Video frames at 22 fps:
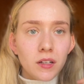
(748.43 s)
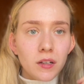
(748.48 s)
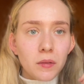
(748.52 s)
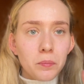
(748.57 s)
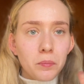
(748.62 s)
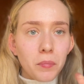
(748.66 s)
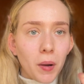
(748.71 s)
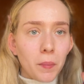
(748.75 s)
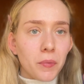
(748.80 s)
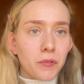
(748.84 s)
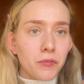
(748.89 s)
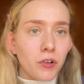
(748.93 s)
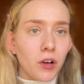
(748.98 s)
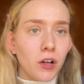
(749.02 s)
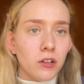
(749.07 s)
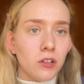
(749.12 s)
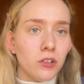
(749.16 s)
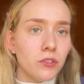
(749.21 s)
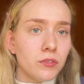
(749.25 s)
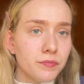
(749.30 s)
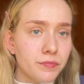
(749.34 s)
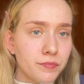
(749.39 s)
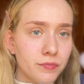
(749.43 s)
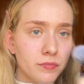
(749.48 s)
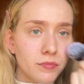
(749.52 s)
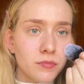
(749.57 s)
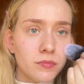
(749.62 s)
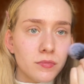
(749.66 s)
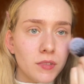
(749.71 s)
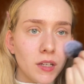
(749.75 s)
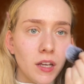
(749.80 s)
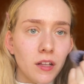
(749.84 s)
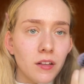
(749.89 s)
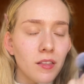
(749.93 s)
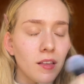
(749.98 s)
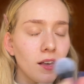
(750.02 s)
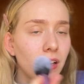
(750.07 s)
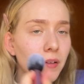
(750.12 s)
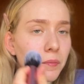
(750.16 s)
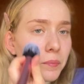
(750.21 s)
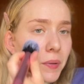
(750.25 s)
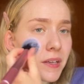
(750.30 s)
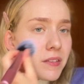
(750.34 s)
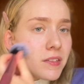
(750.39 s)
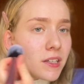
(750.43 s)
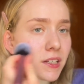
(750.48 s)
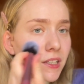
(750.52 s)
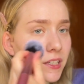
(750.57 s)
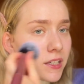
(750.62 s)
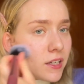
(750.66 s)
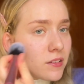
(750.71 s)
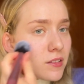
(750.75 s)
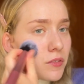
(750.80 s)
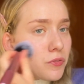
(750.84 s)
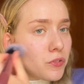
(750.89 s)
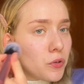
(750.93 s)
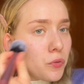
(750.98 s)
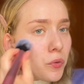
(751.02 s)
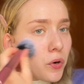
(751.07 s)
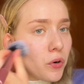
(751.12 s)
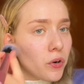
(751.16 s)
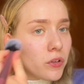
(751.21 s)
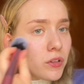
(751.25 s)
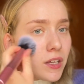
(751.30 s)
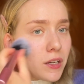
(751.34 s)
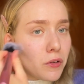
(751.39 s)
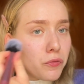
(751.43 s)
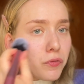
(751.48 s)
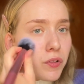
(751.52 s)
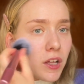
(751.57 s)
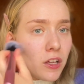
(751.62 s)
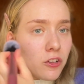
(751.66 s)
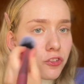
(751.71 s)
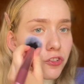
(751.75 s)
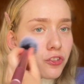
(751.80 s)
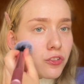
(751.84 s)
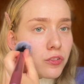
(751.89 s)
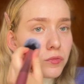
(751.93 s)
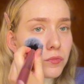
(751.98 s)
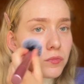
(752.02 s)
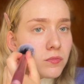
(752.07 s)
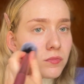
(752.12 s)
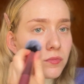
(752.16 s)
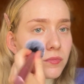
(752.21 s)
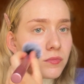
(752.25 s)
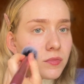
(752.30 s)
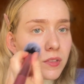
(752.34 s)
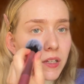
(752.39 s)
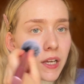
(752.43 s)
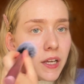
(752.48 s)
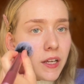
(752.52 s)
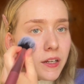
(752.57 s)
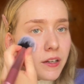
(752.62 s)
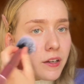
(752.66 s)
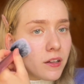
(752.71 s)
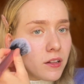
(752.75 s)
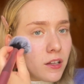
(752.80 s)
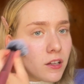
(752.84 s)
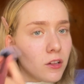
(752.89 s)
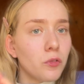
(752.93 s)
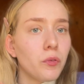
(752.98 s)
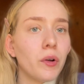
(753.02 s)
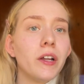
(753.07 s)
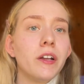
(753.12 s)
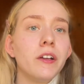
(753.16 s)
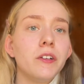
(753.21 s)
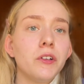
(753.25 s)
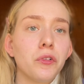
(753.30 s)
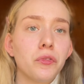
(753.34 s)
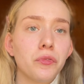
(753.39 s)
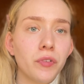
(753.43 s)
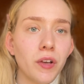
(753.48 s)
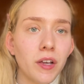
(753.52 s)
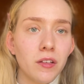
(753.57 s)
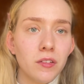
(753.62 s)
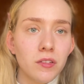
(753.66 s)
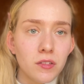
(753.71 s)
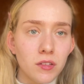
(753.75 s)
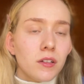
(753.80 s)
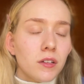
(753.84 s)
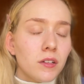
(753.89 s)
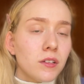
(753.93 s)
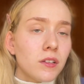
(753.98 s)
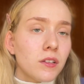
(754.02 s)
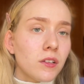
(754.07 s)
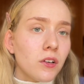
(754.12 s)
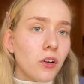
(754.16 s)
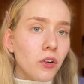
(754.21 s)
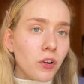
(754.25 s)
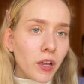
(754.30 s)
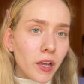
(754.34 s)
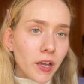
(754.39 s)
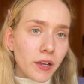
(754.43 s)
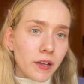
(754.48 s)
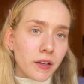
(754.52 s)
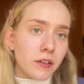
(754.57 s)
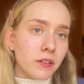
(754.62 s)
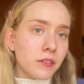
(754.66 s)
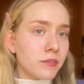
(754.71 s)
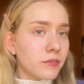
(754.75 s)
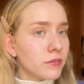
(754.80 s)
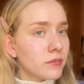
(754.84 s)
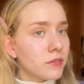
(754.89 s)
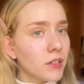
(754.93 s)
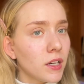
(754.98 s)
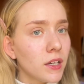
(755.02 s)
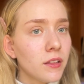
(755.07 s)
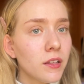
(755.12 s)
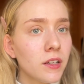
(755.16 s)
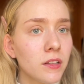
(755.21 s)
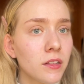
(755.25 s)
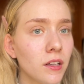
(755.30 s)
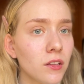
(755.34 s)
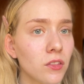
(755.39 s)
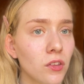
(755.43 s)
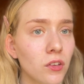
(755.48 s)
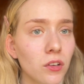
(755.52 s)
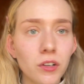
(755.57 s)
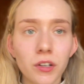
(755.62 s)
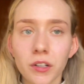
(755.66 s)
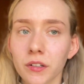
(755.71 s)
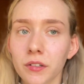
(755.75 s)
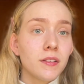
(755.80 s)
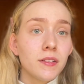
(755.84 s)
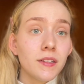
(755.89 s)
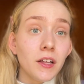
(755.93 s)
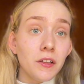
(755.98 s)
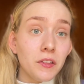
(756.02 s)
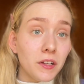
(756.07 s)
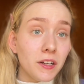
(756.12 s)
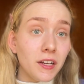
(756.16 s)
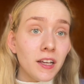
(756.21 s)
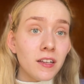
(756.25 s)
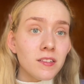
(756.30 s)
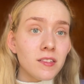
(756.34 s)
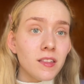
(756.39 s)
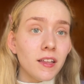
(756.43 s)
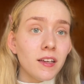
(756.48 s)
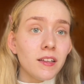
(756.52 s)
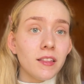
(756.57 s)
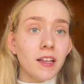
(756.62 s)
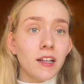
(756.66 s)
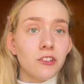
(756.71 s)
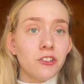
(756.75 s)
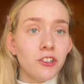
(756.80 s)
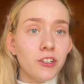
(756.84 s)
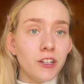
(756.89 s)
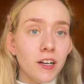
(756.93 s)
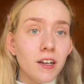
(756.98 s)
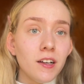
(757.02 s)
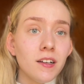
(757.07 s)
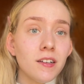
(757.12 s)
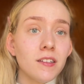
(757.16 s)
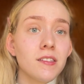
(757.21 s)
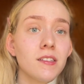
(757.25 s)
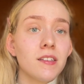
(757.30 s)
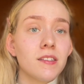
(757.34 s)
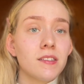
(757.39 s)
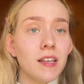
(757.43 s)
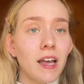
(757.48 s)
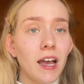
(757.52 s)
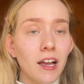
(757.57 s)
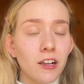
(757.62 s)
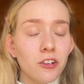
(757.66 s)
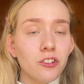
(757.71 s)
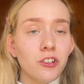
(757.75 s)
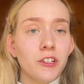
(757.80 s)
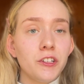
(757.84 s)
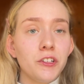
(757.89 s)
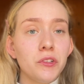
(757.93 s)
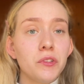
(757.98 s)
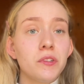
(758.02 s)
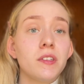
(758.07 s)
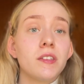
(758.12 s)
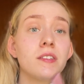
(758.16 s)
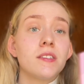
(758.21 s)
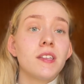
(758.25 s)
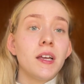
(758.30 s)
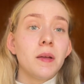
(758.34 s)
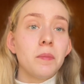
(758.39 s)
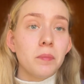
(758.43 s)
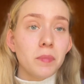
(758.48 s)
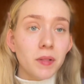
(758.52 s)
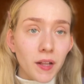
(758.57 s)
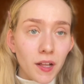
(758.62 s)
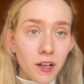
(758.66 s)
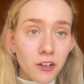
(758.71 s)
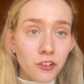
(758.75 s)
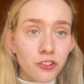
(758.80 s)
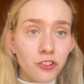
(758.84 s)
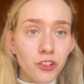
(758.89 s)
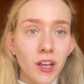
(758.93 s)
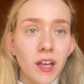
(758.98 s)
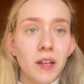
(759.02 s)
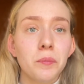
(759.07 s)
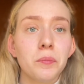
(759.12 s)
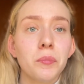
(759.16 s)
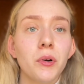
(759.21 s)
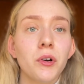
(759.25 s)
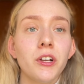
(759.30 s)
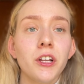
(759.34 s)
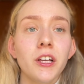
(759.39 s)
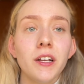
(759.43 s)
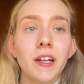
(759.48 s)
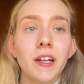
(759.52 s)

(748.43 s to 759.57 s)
pop of color. It's basically as if you were like flushed and a little red in your face. Okay, I think that's good. Now the next thing that she does is actually use the same blush and put it